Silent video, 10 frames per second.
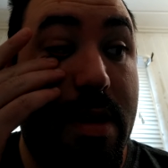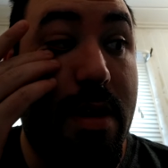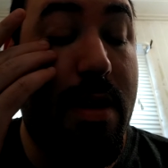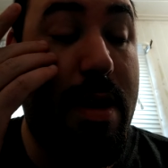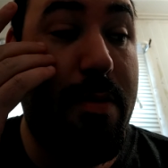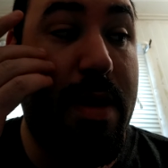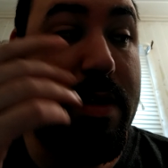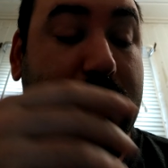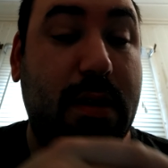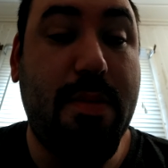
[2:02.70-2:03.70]
You already
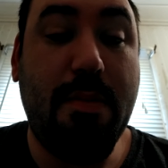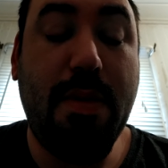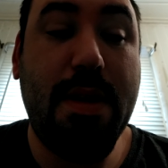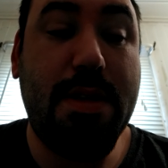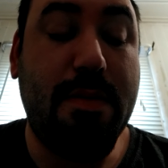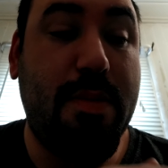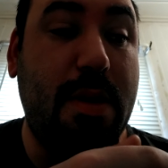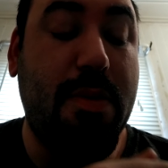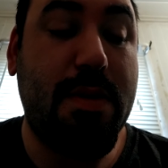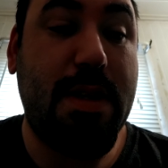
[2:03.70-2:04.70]
messed up a bunch of
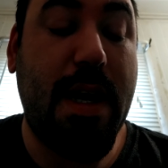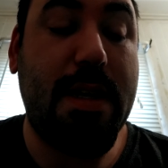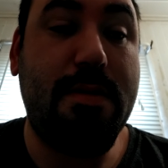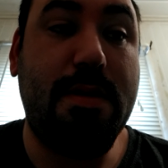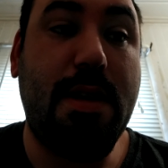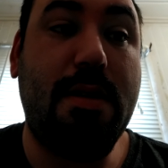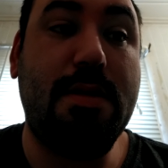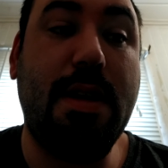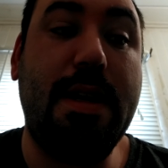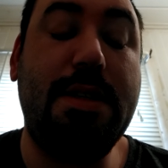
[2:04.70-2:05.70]
people's tax
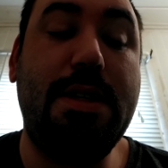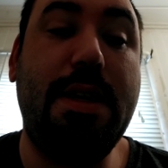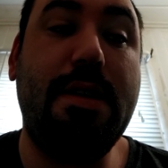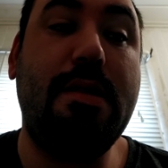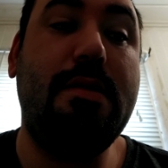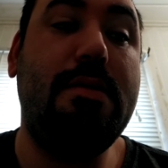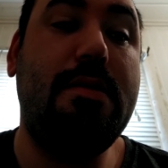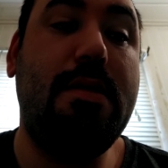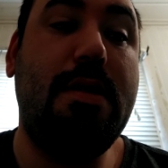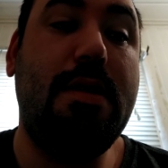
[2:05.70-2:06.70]
returns last year.
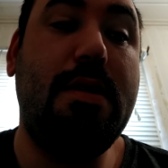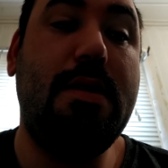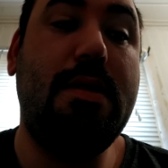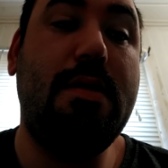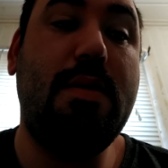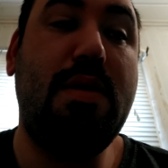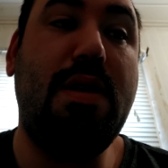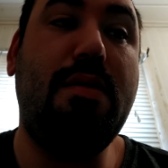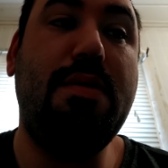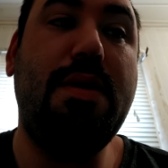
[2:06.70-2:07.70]

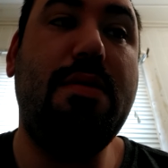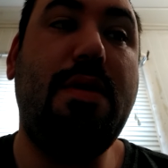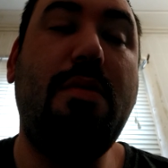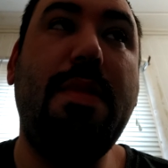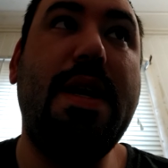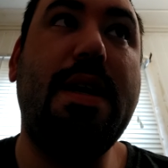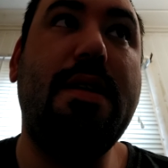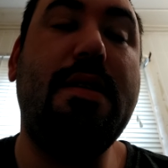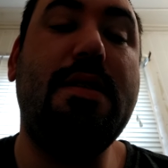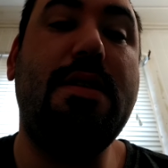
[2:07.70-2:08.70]
Don't do don't make
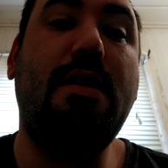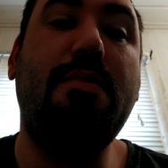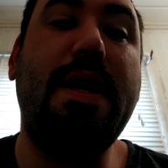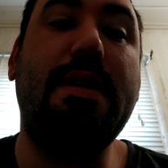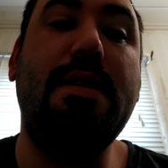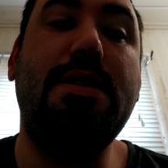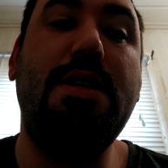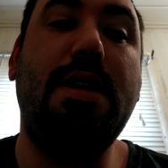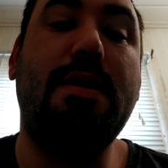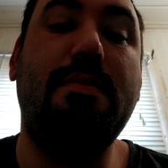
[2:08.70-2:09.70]
it this don't make
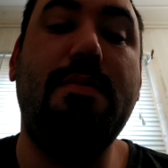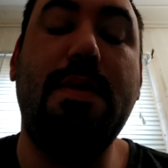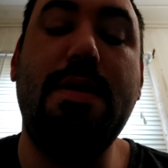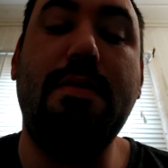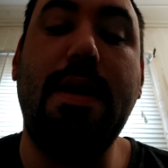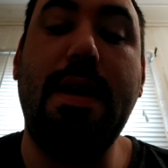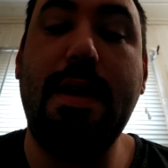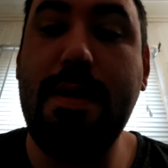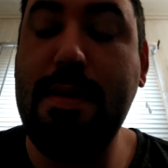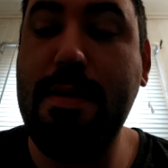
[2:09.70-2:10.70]
this year do
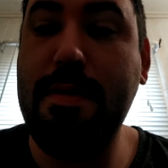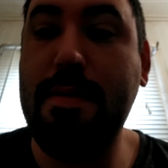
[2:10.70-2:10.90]
that.